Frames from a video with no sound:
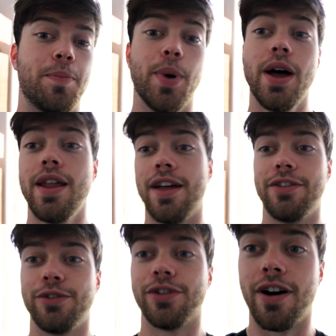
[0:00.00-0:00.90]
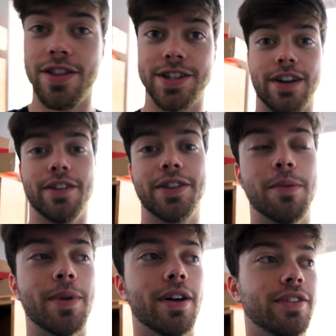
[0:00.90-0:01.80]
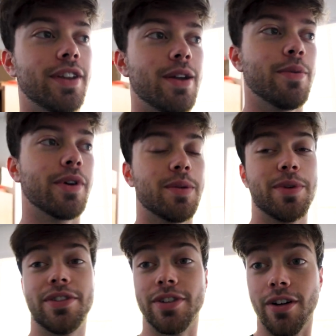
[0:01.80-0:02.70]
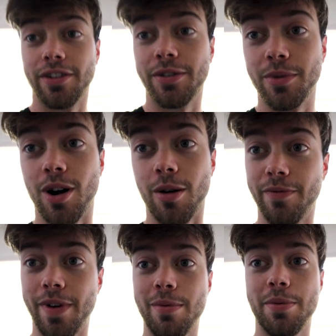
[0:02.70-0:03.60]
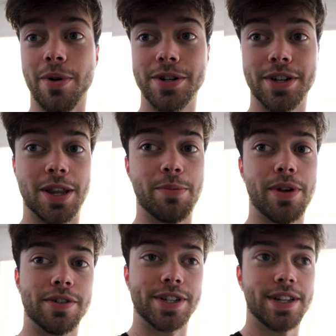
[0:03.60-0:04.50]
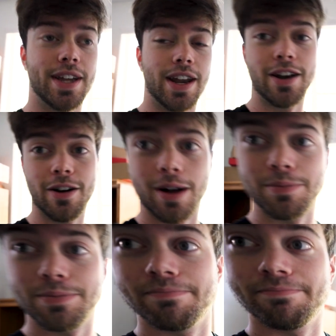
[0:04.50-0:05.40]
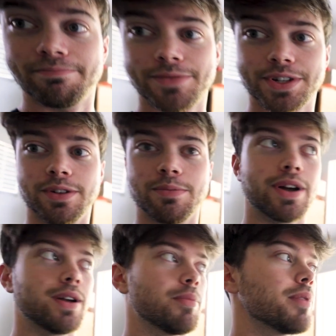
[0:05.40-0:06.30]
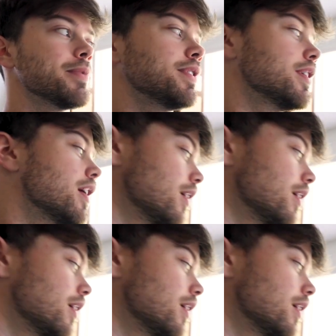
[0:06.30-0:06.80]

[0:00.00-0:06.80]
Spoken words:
But as you saw in the title and thumbnail, today we're gonna be installing some carbon fiber parts on the BRZ, and I know I'm still in my apartment.